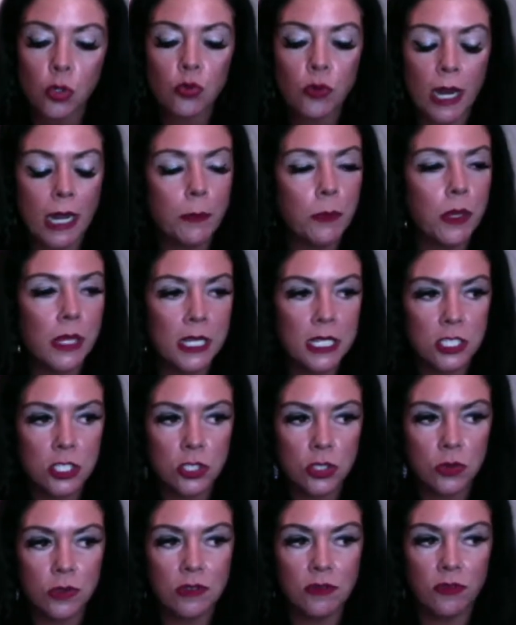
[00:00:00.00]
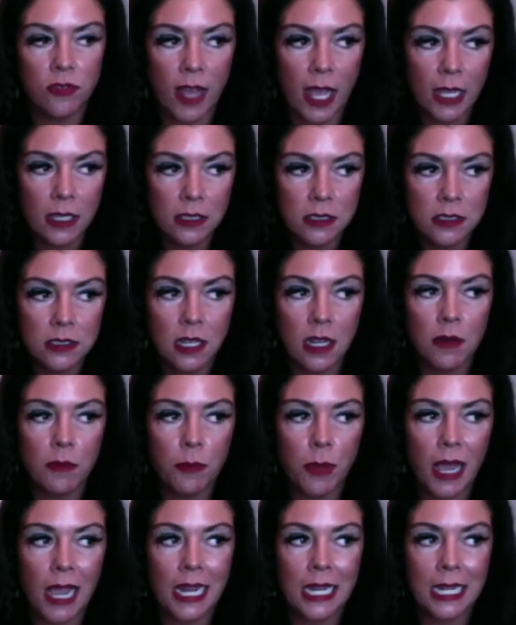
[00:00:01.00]
great place to invest
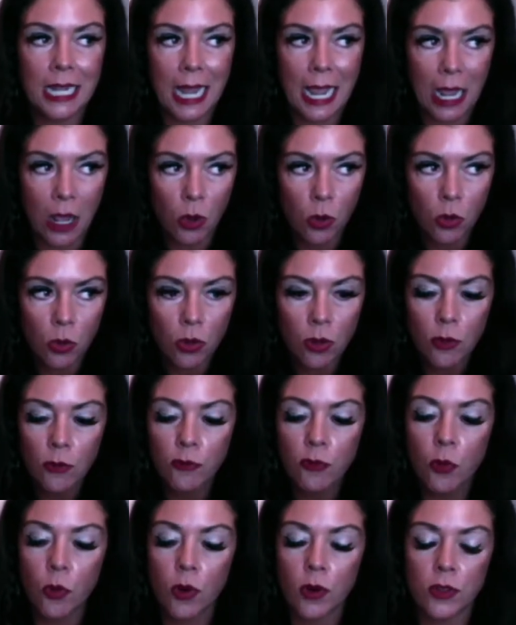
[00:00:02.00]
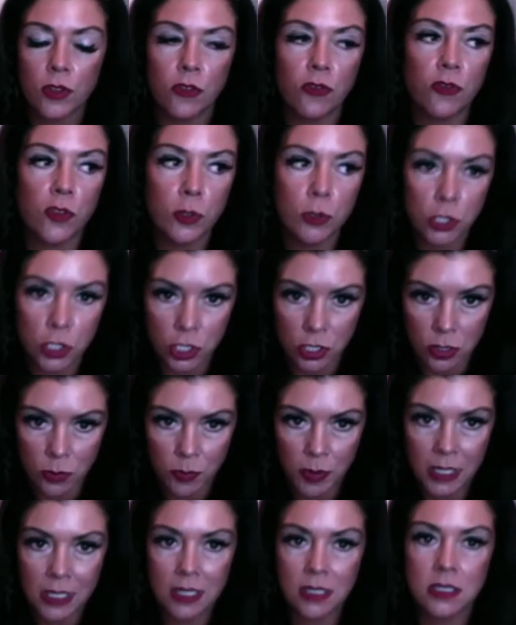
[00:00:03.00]
and buy now for the
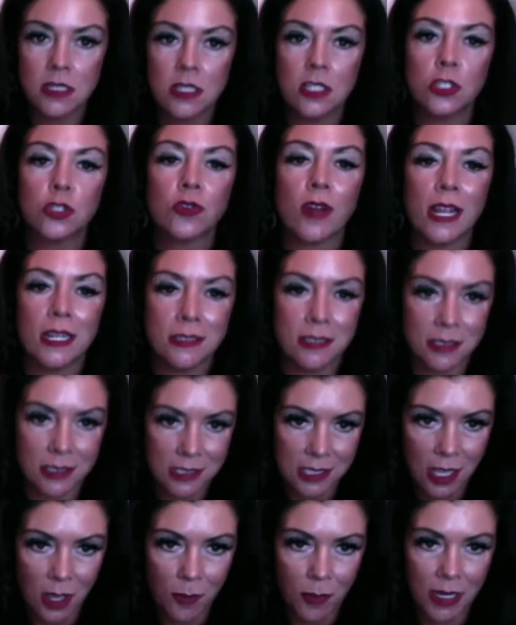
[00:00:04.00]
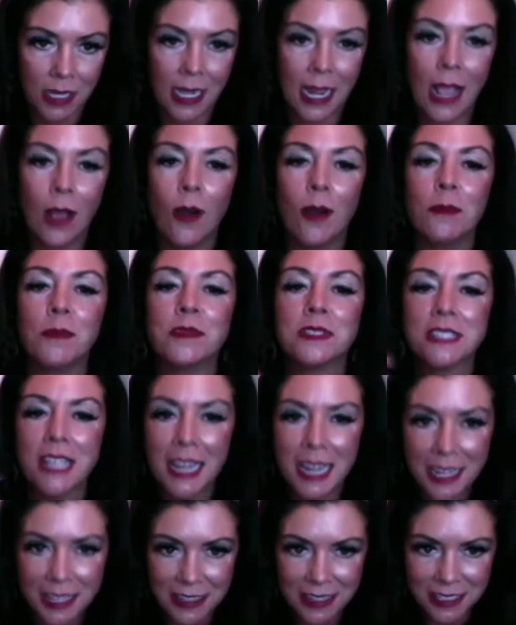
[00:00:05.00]
future because the transit's coming. Now, I'm
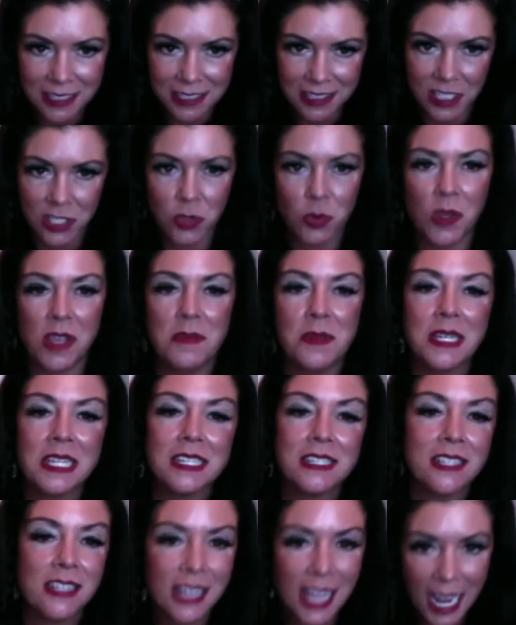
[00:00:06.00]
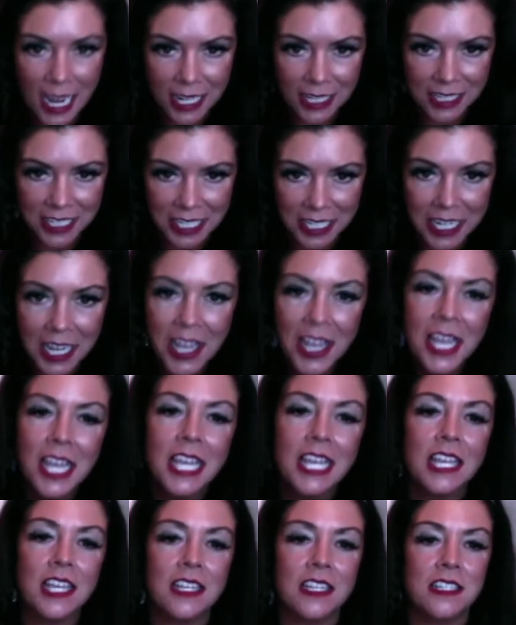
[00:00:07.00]
saying this way because Langley
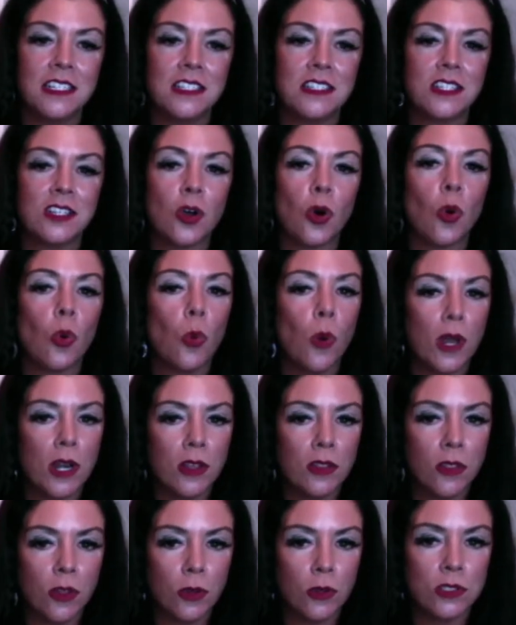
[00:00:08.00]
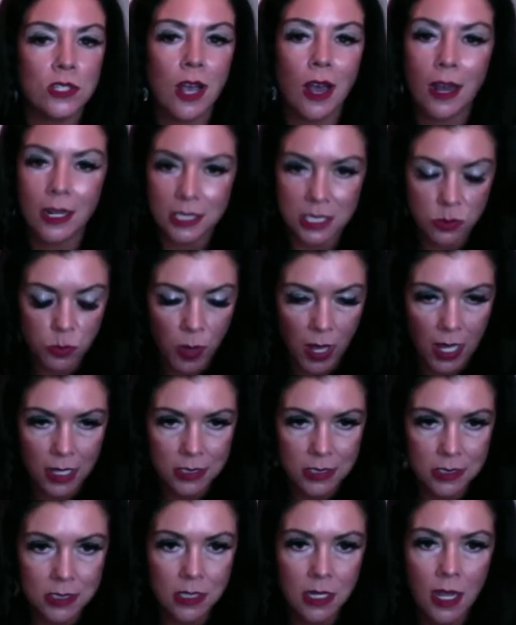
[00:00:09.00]
is one of those hot
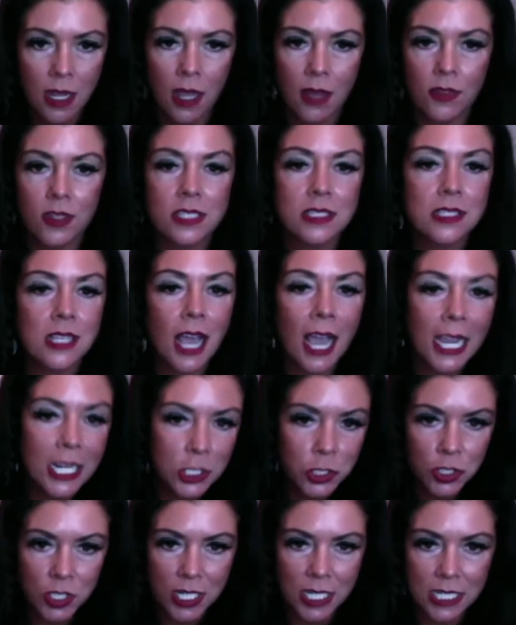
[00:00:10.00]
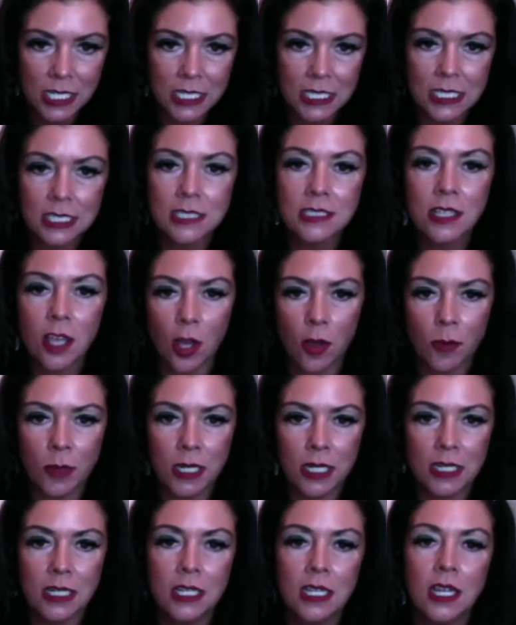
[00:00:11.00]
spots. The SkyTrain is
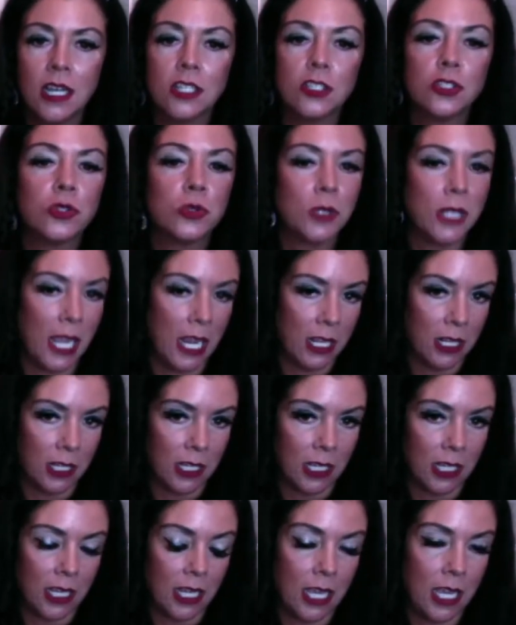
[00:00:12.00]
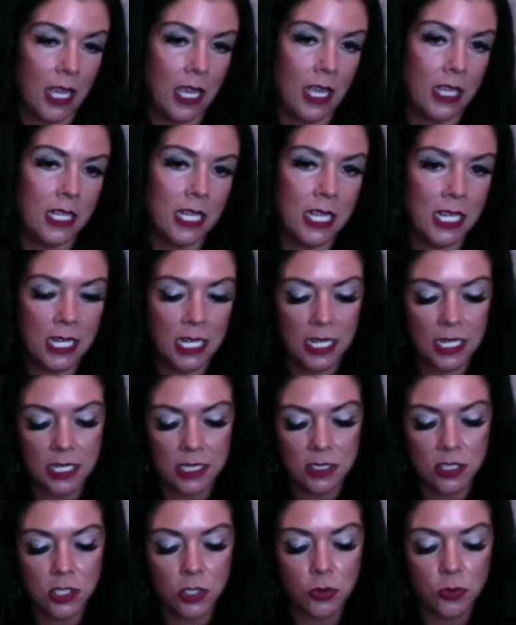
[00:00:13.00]
coming to Langley. It
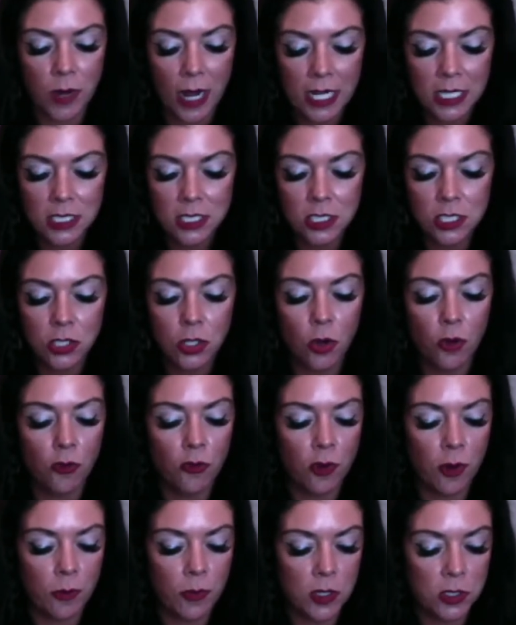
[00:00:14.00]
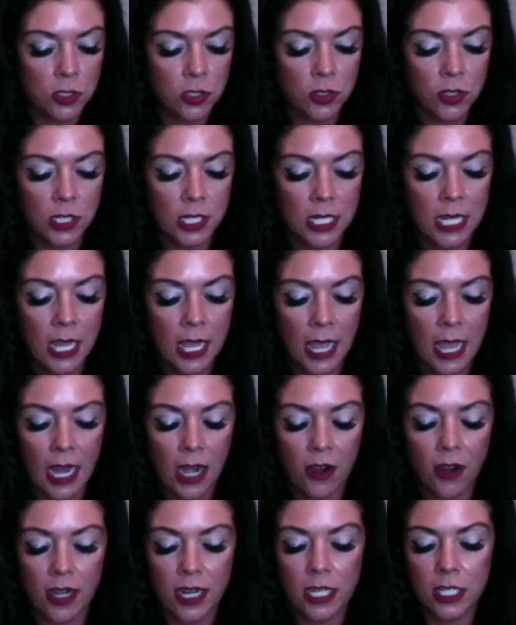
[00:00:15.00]
is directed to go from the Surrey
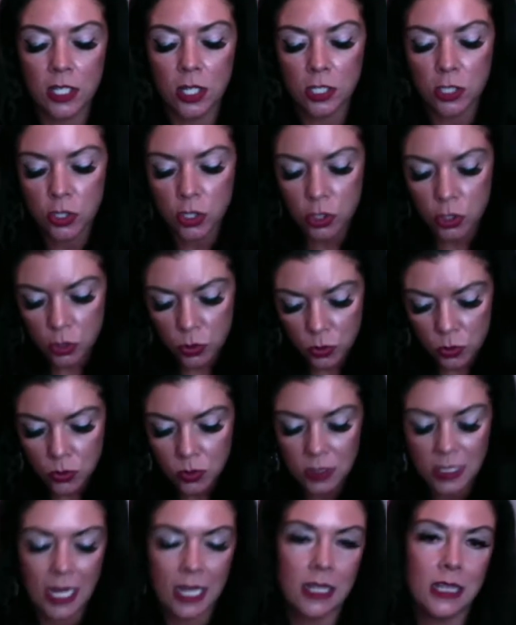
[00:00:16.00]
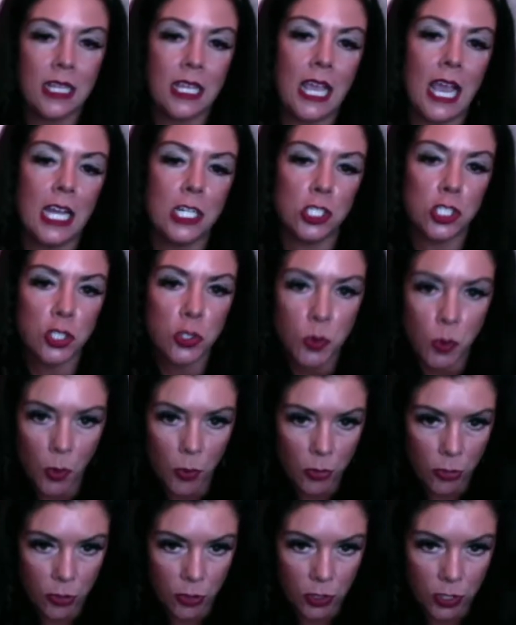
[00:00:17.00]
area to Langley at
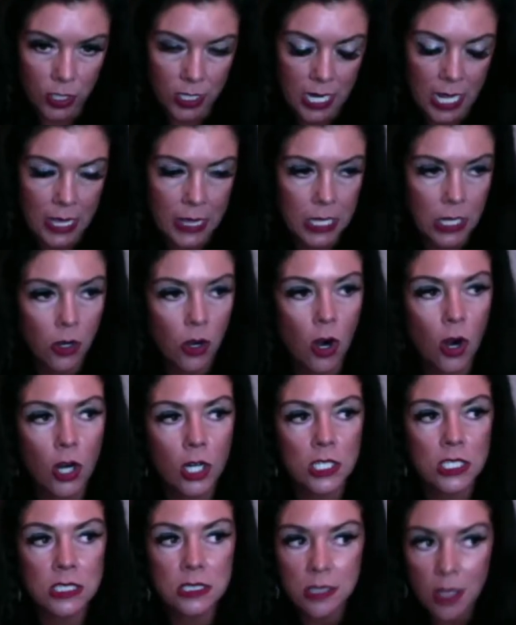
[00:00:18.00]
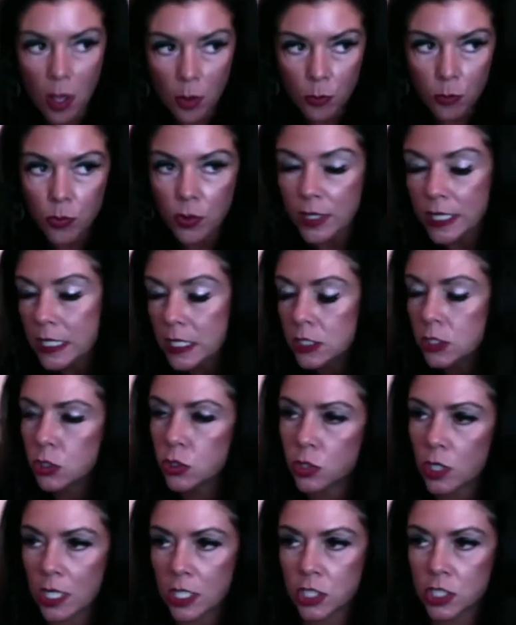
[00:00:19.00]
203rd, and there are some
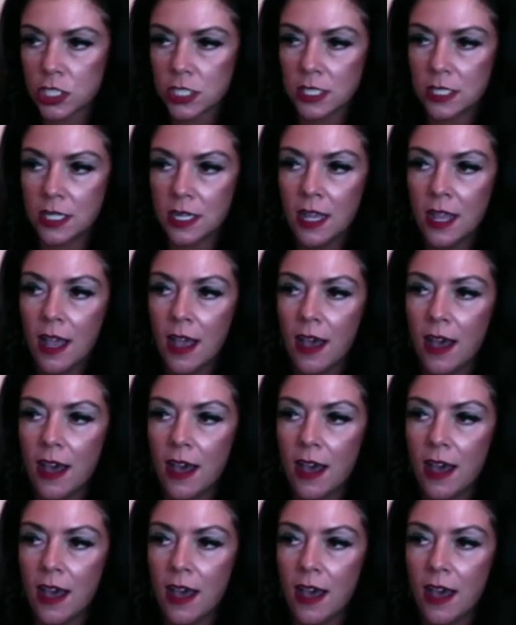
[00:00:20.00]
pre-construction